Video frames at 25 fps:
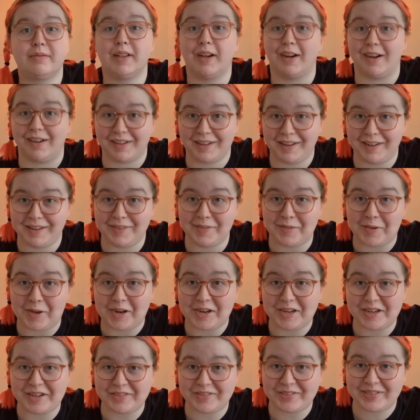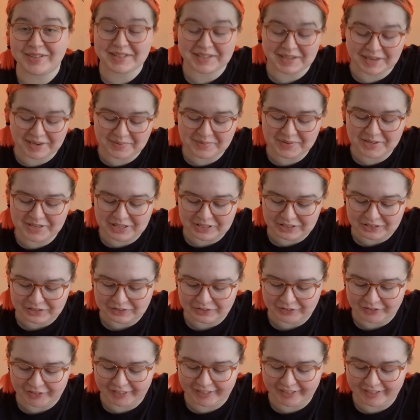talking about a different time in
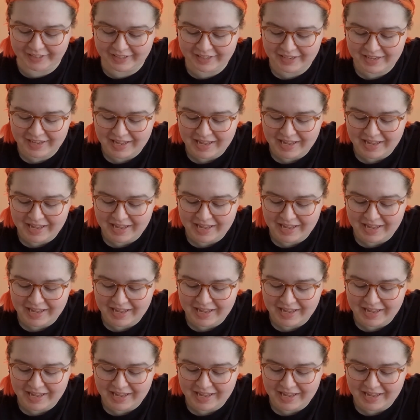history,